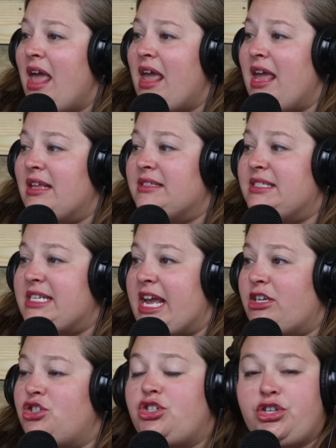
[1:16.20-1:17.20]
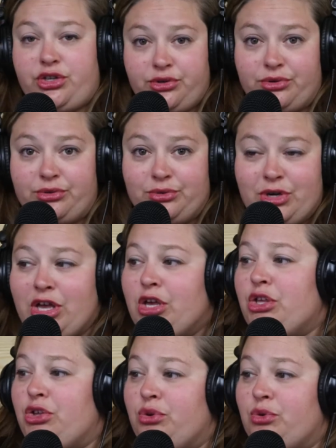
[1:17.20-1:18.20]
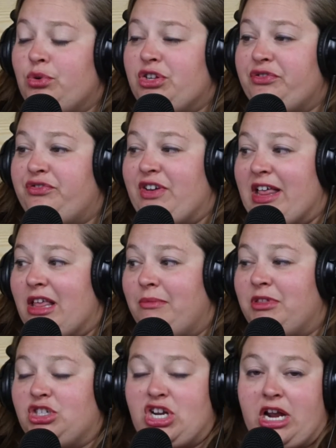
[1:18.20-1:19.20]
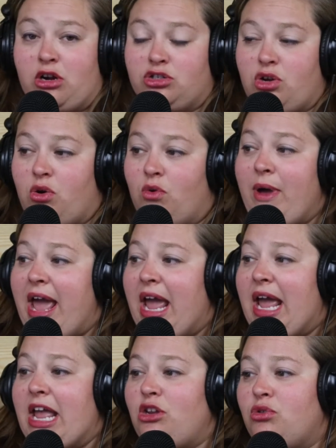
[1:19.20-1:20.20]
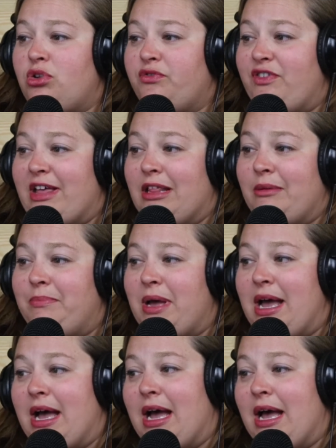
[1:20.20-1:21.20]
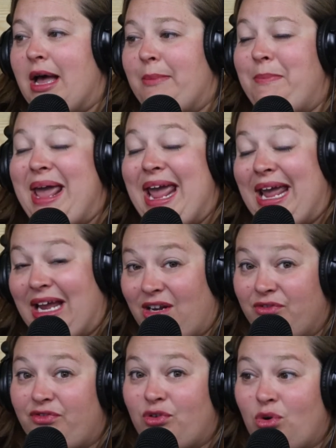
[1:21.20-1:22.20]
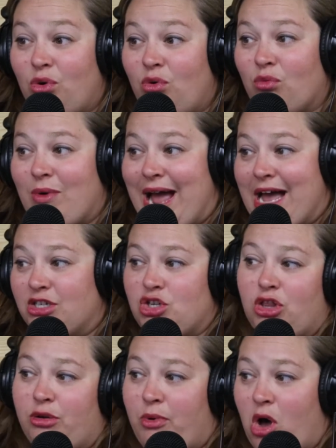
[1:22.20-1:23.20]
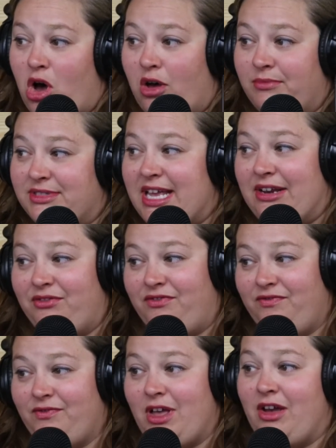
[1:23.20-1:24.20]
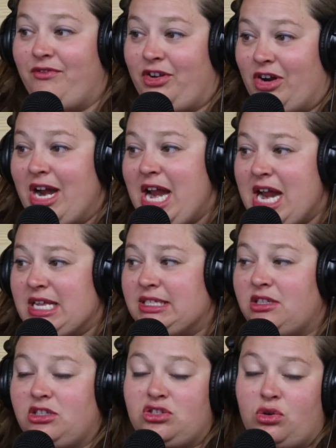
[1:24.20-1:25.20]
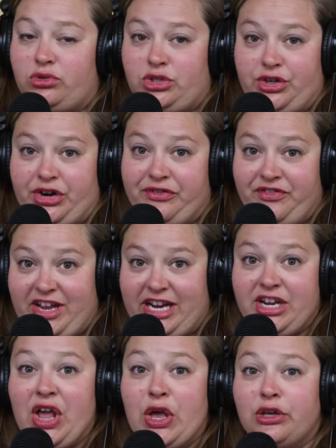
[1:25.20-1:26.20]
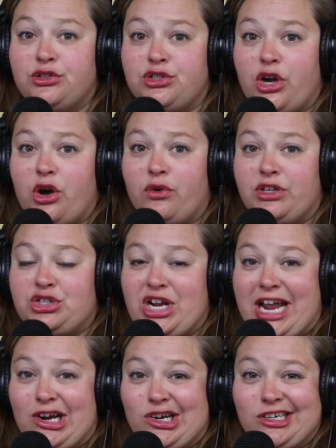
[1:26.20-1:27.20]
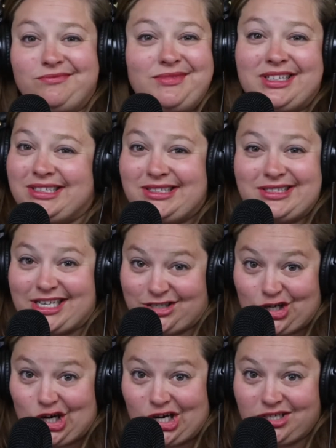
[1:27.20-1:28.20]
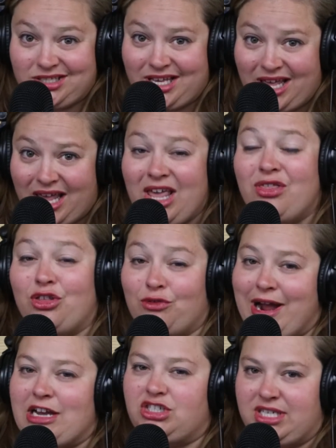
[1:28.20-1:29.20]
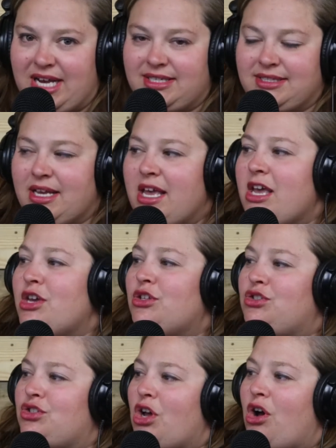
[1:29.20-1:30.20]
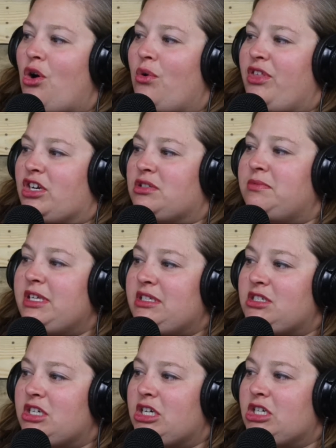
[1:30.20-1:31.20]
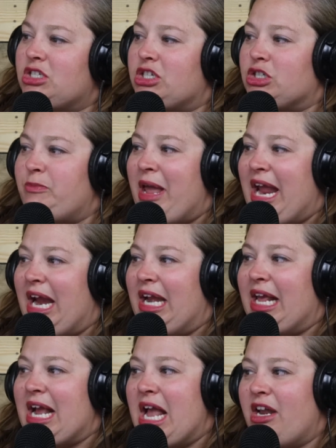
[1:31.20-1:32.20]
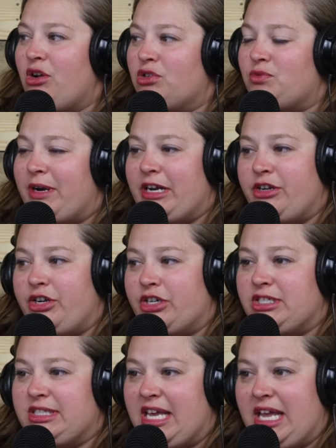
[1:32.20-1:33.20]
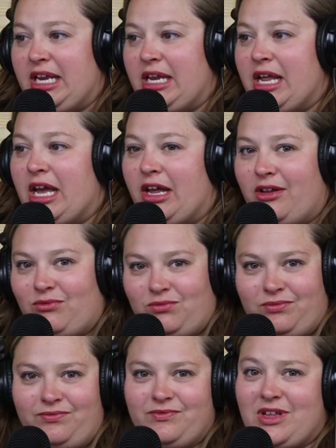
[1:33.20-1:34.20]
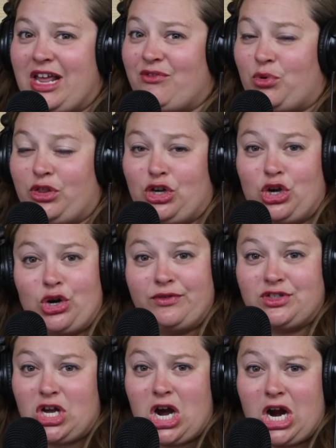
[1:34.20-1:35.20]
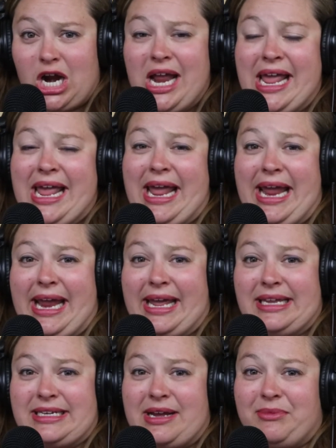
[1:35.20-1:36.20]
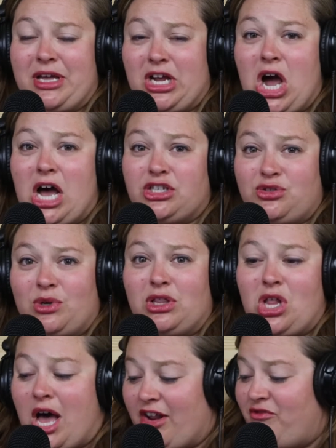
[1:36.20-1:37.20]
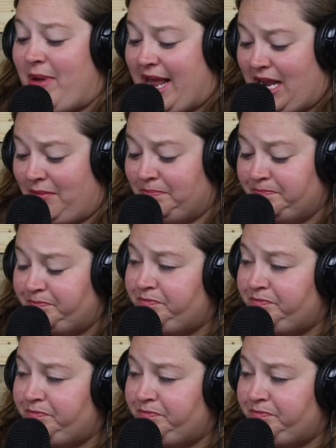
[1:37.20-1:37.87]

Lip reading: In stage 2, the chancres go away and you develop a painful rash on the palms of your hands and the soles of your feet. So the chancre doesn't hurt, the rash does. So there's blisters, there's pain. It kind of goes right under your skin, kind of where the nerves are, and can cause you a lot of pain.